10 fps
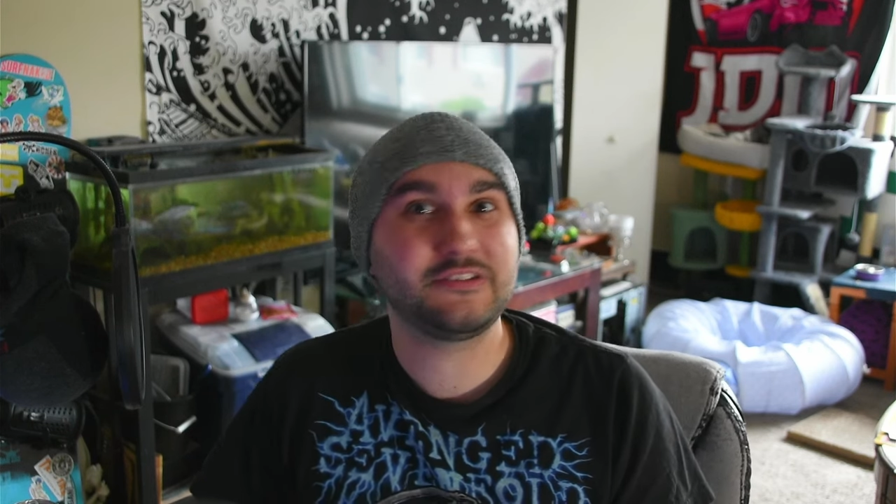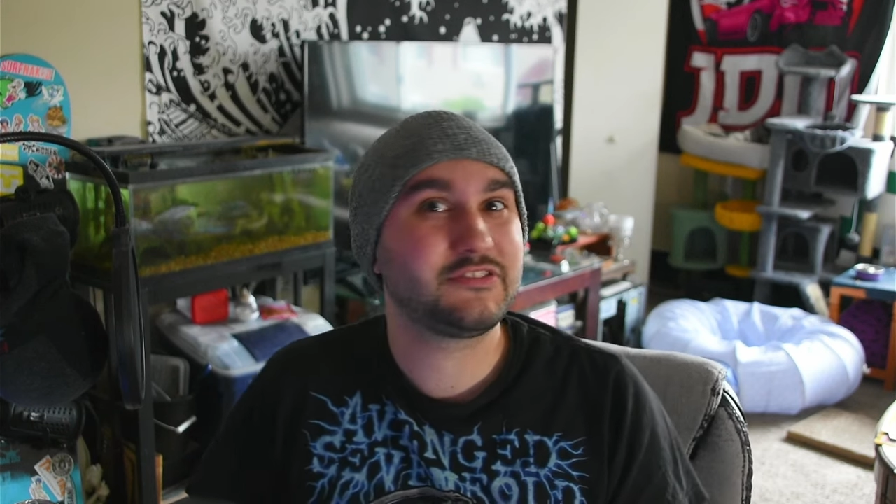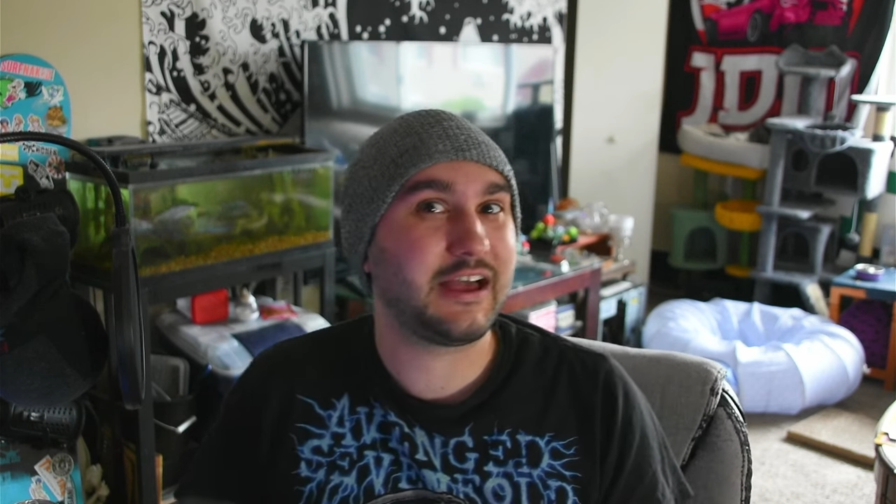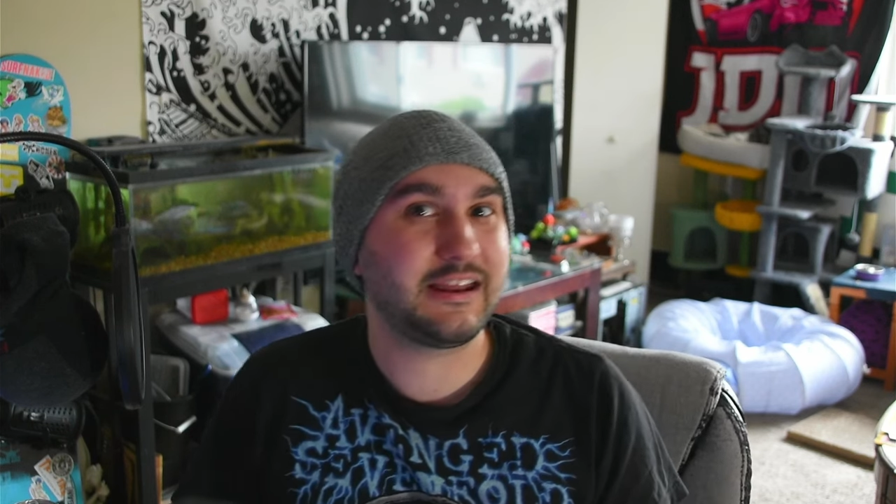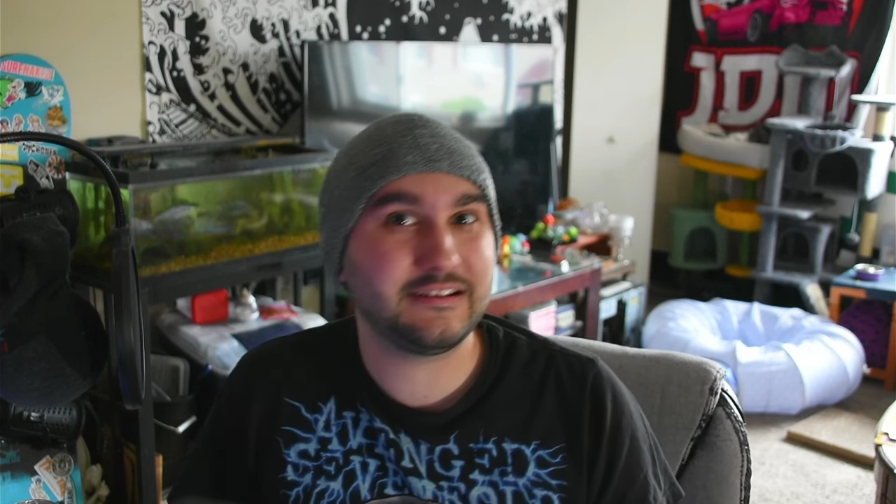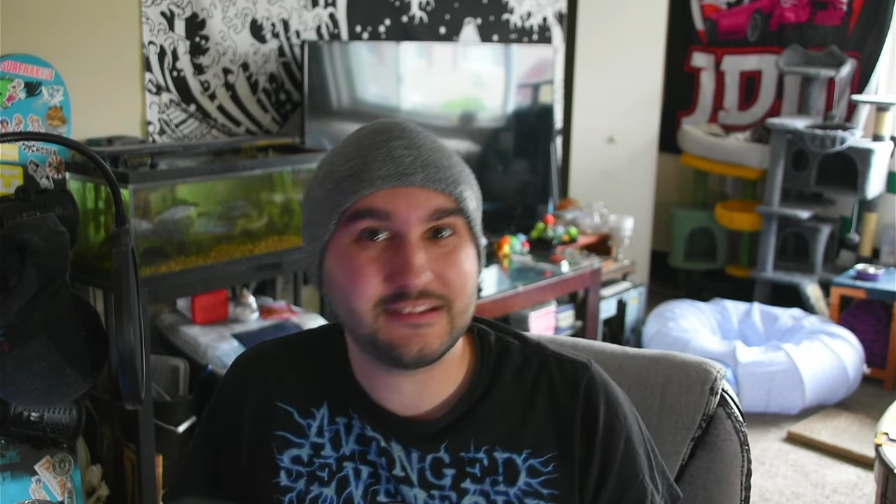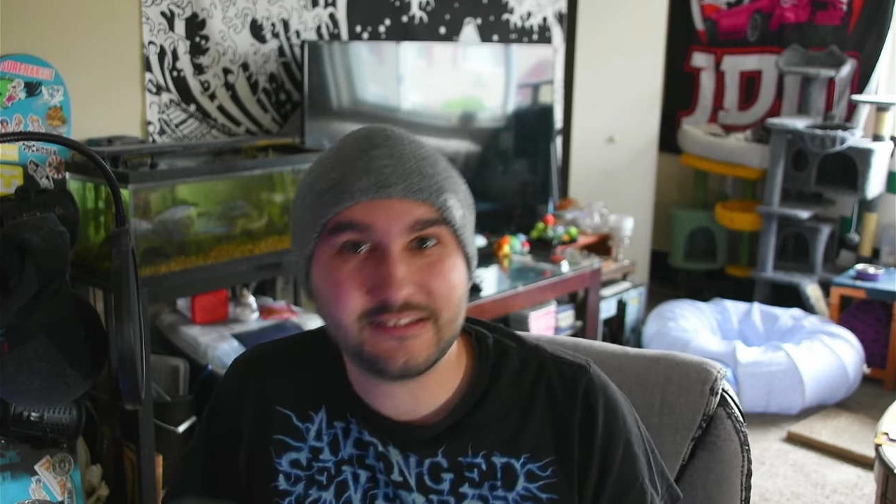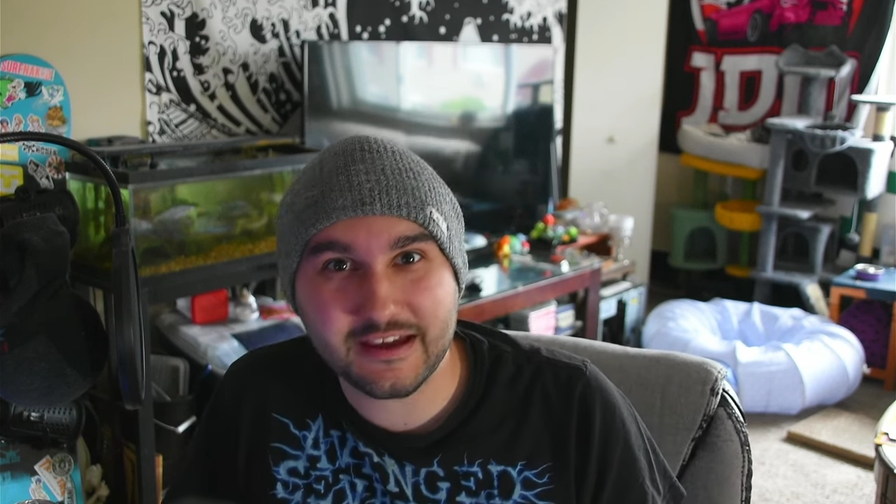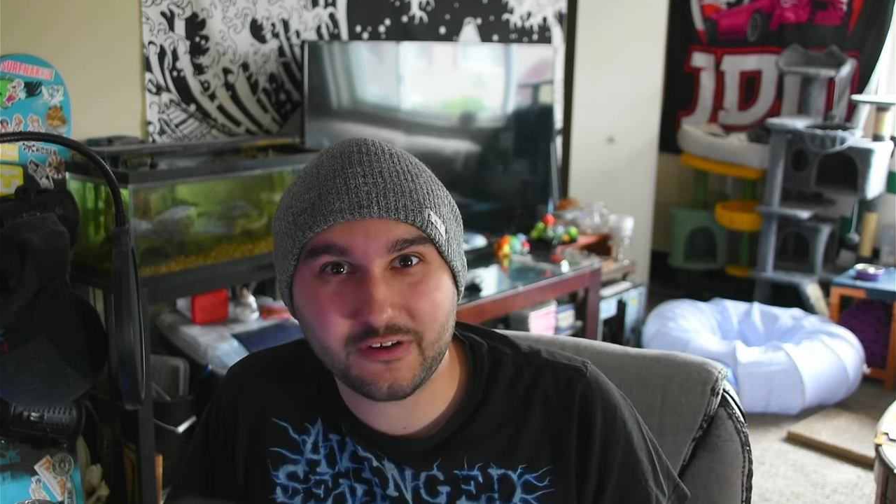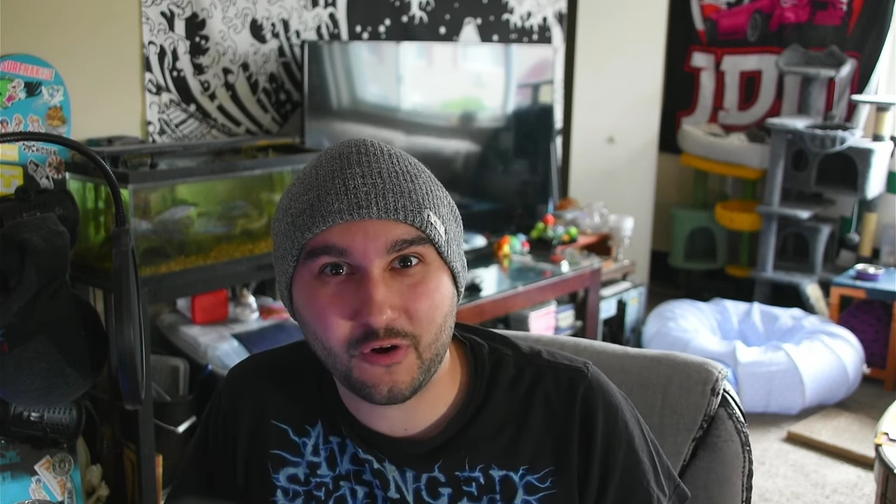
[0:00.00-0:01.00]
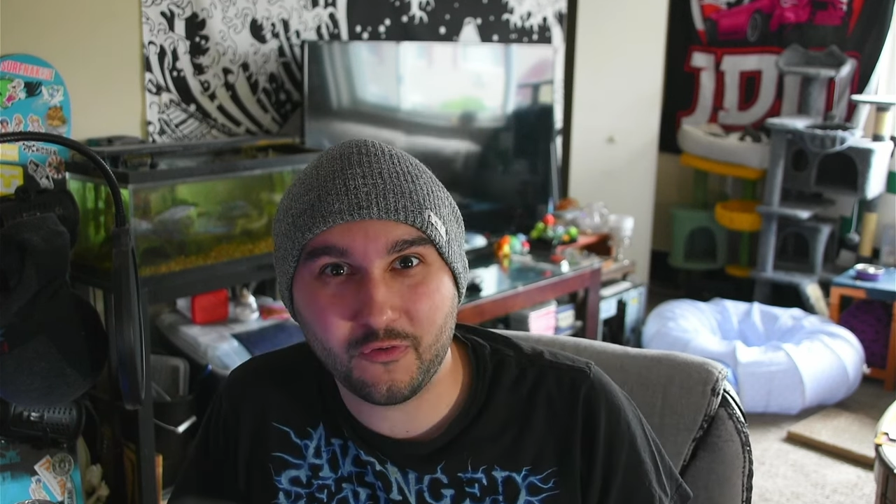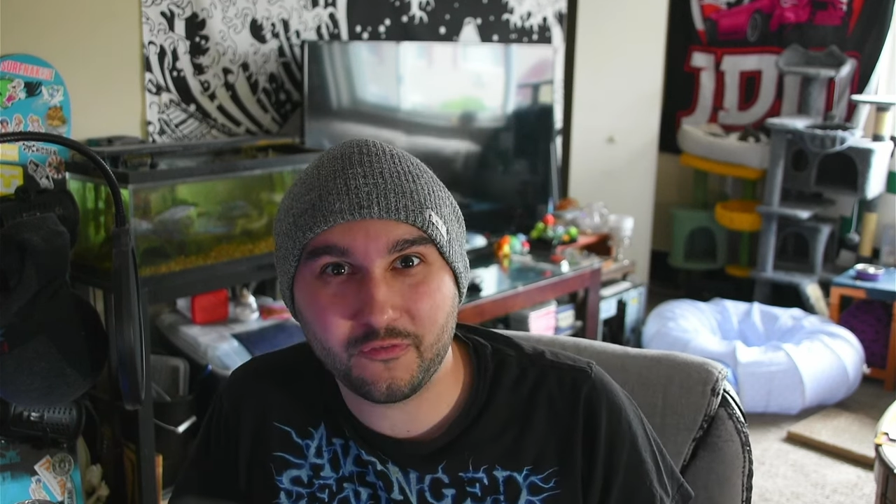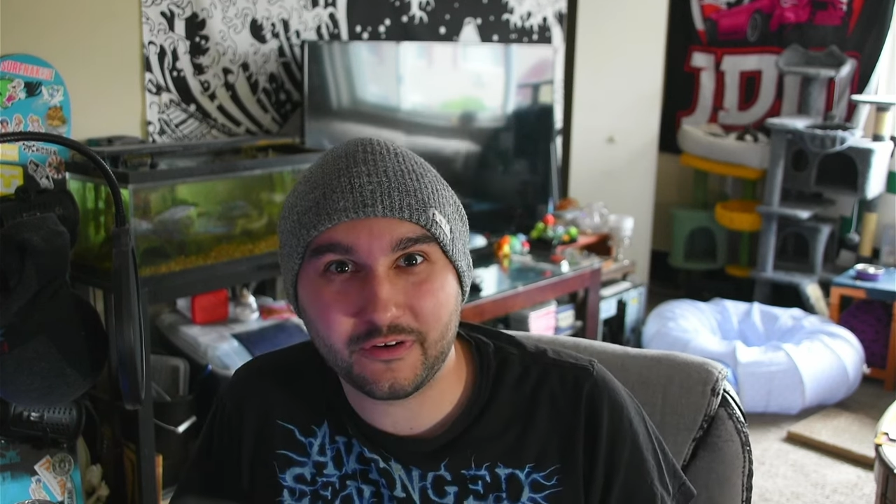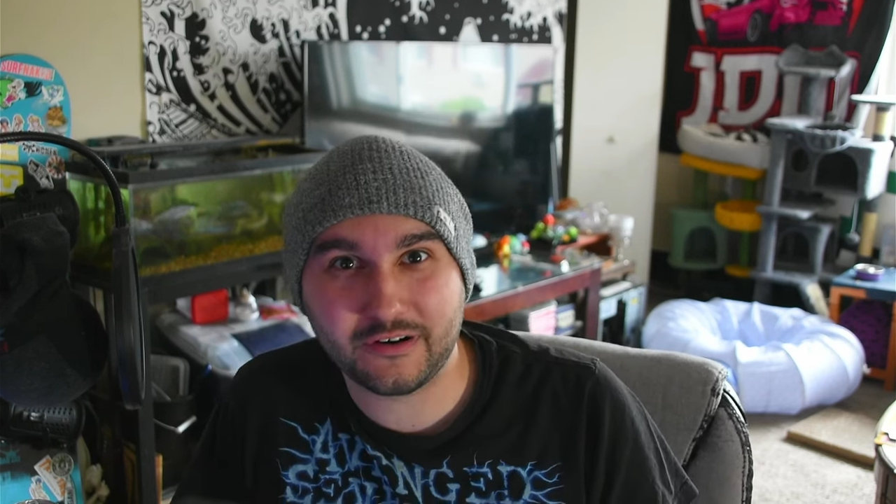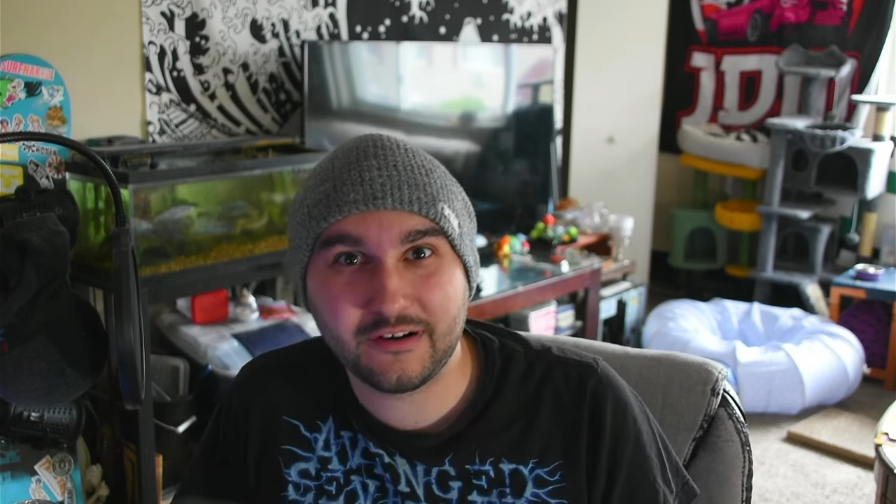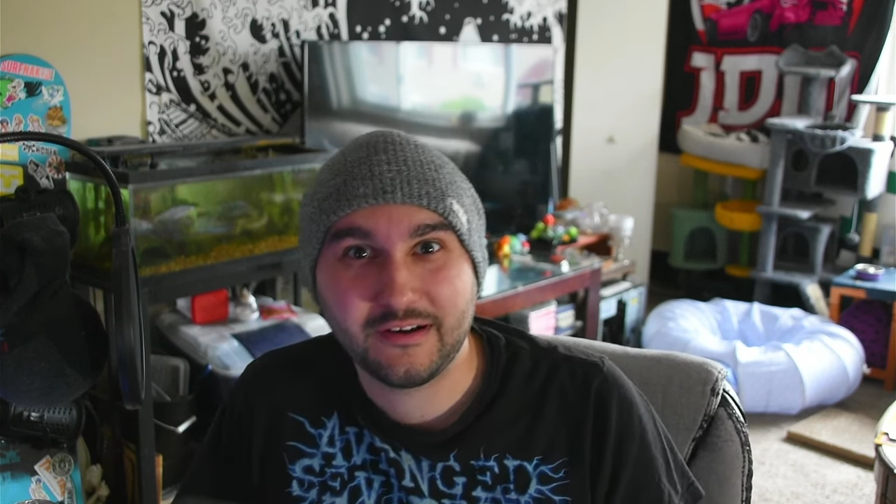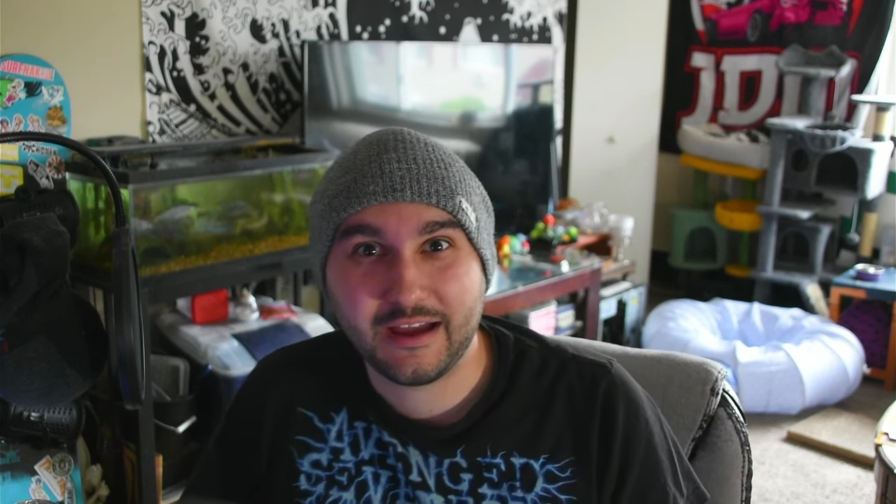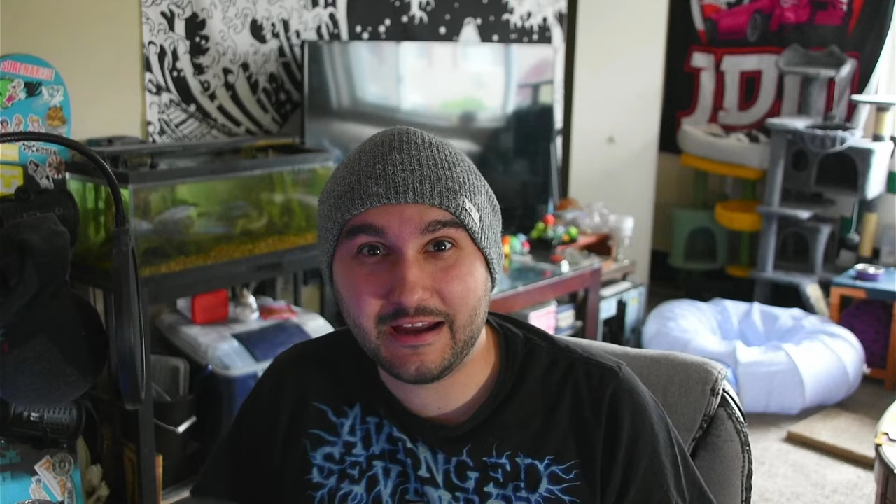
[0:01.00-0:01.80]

decided to take over,